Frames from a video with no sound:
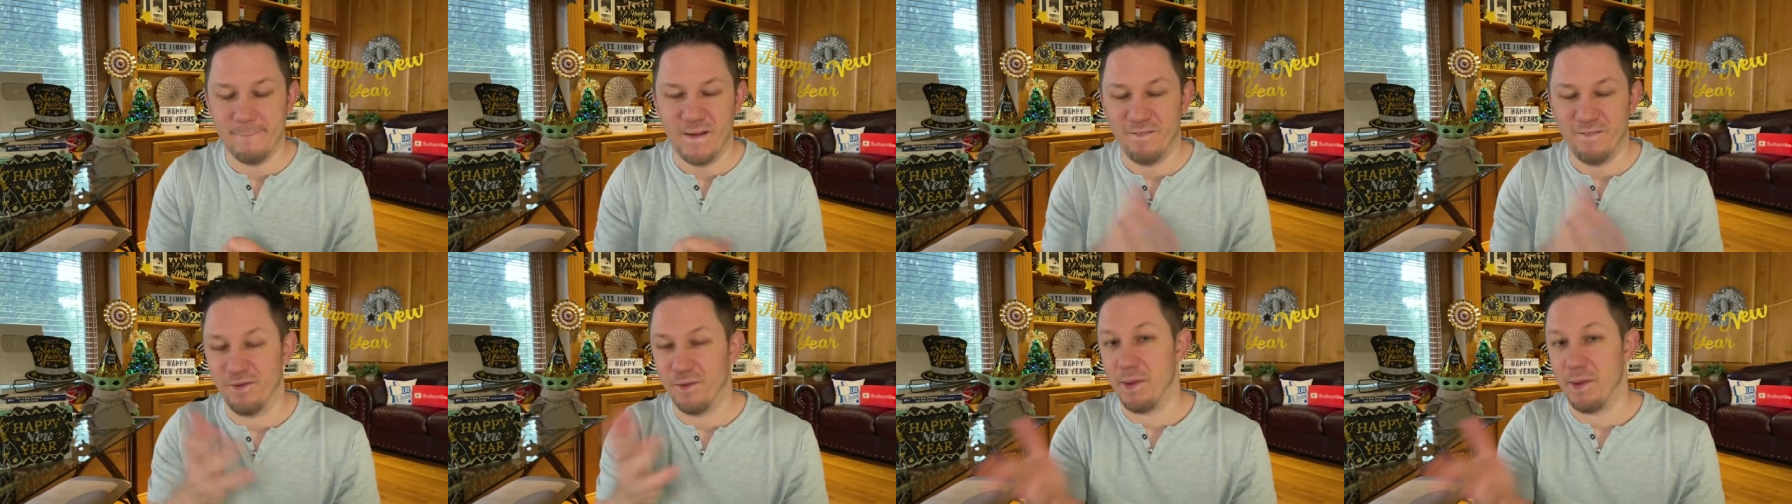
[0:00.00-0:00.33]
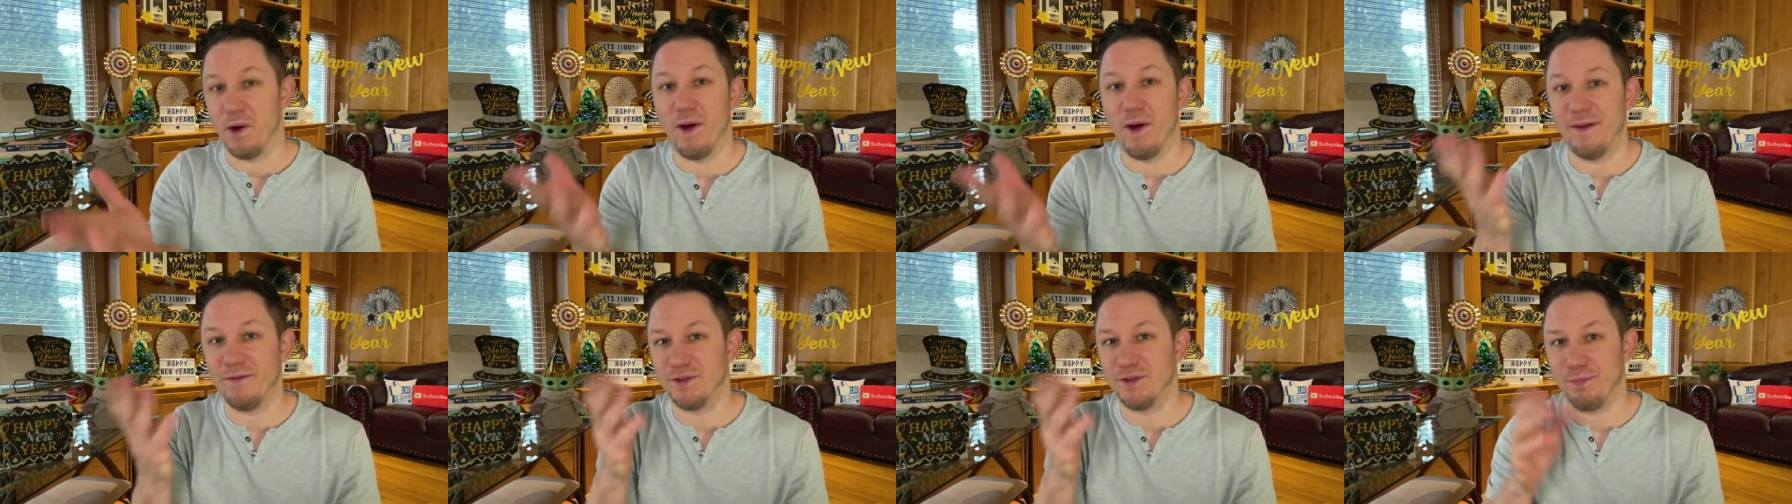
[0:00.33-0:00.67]
for my
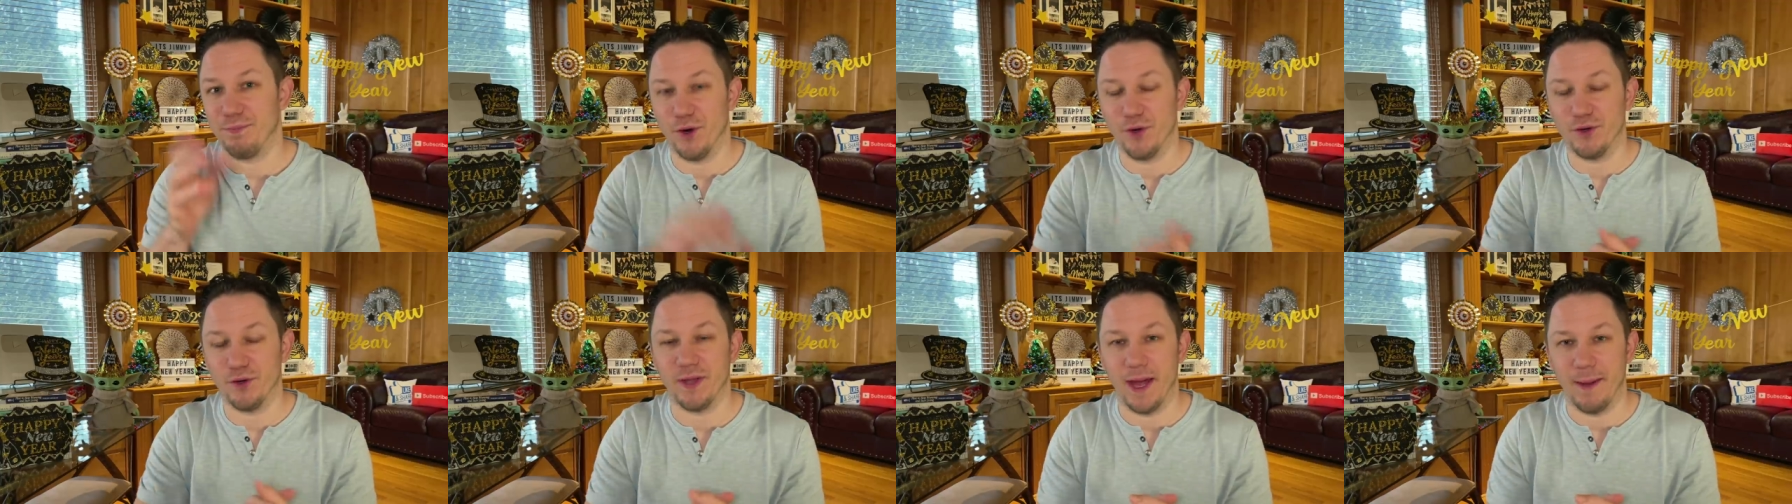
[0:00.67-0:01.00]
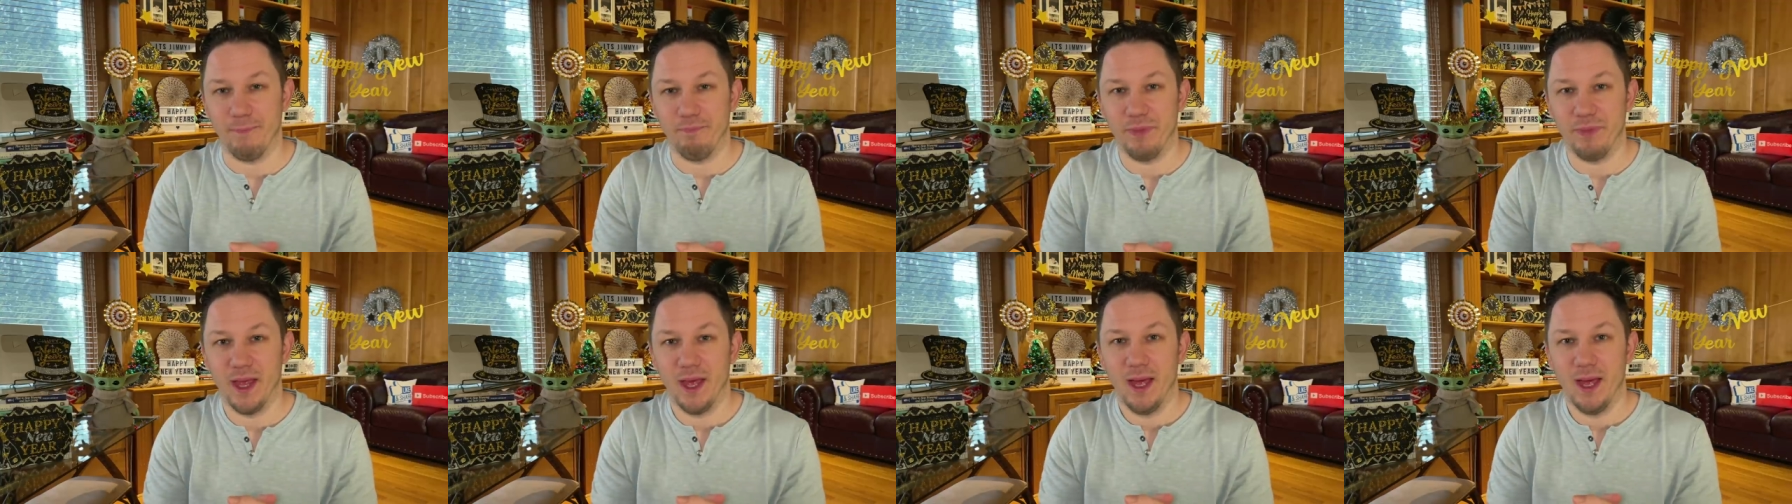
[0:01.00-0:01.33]
wife's birthday.
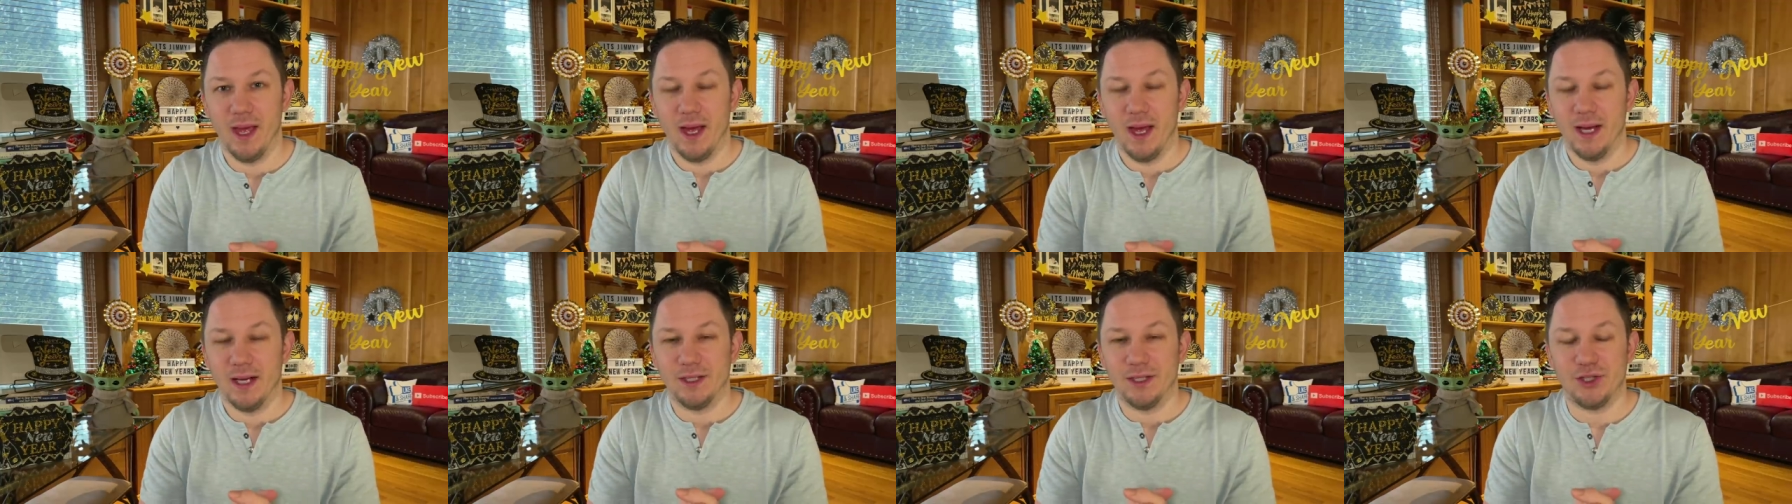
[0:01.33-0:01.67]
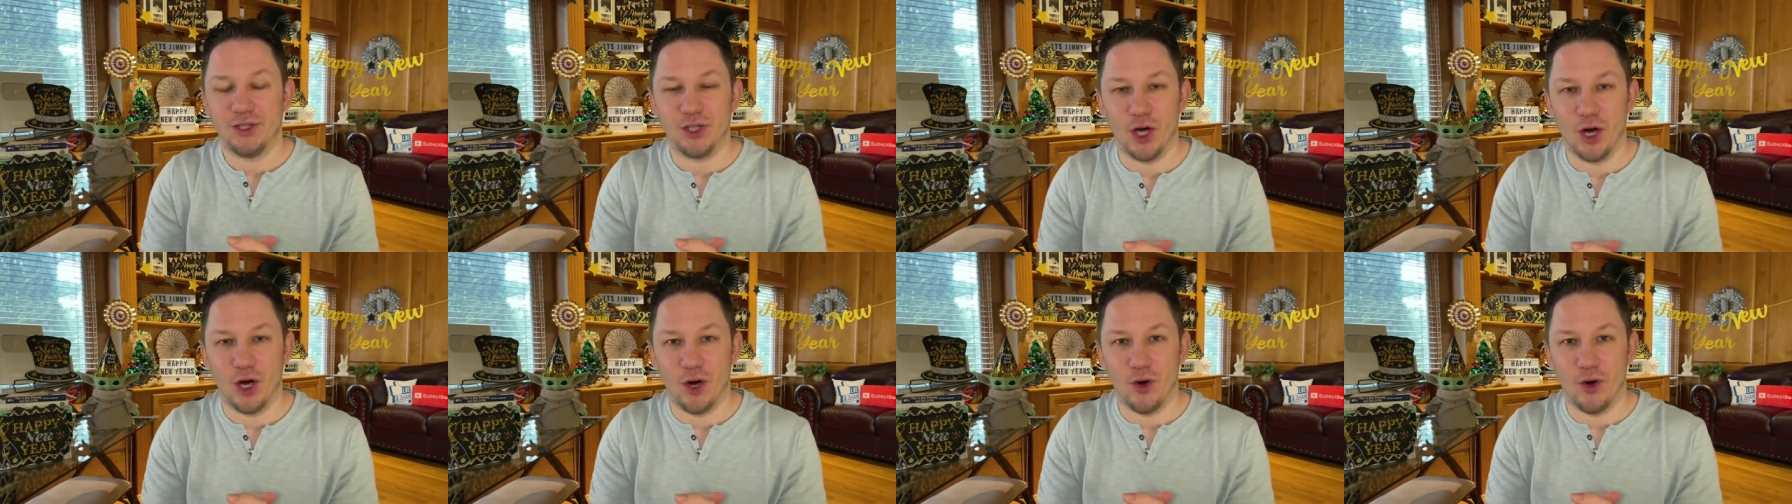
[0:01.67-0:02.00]

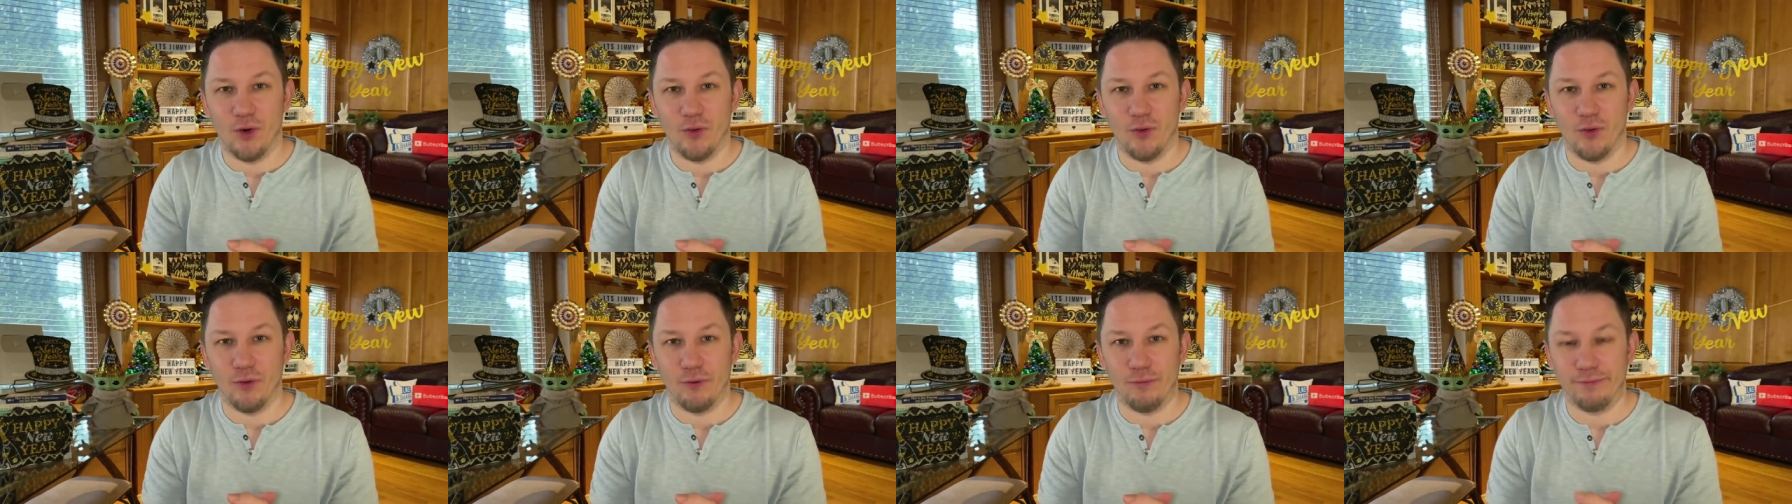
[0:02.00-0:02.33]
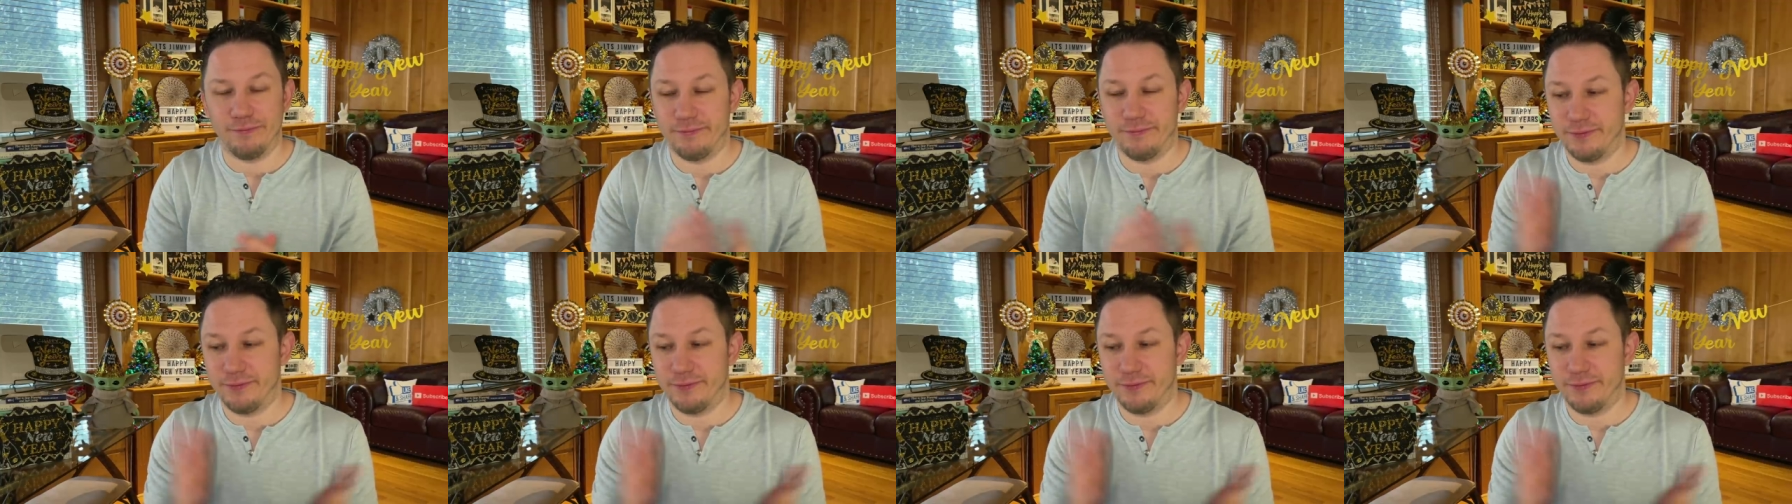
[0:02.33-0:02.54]
So